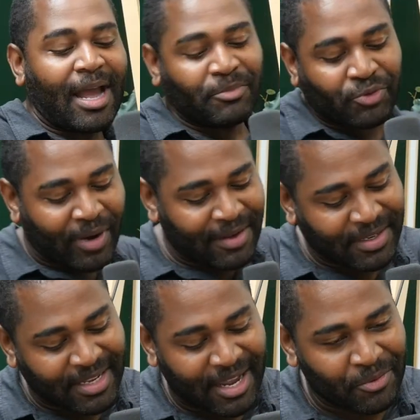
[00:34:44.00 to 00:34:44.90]
I'm
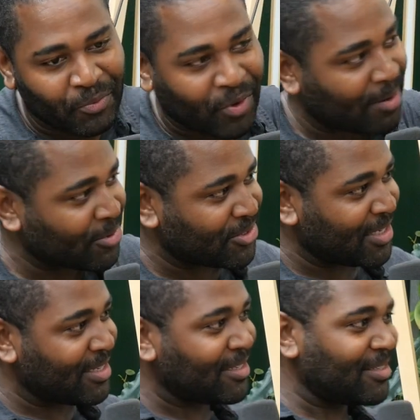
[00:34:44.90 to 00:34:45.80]
driving down
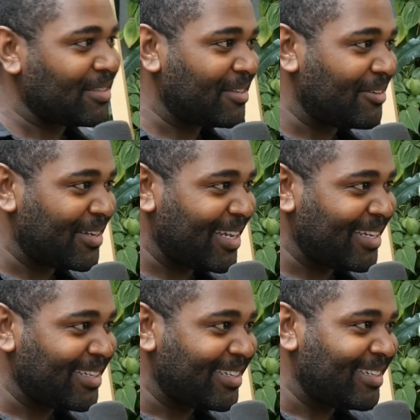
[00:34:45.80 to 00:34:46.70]
Robertson,
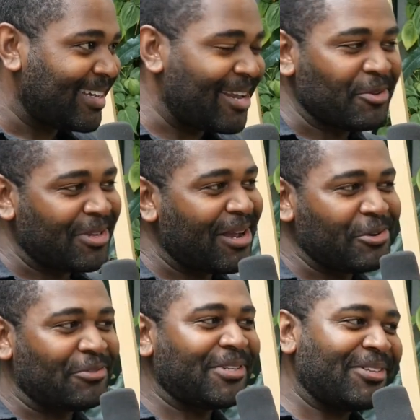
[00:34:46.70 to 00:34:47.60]
okay? I don't
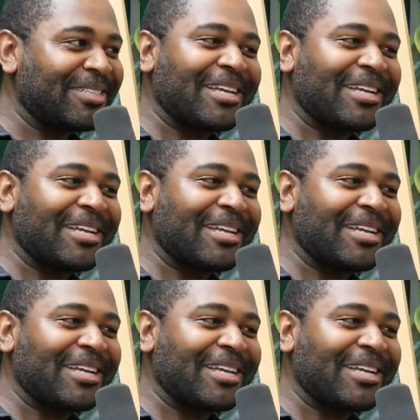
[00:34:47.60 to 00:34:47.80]
know if you know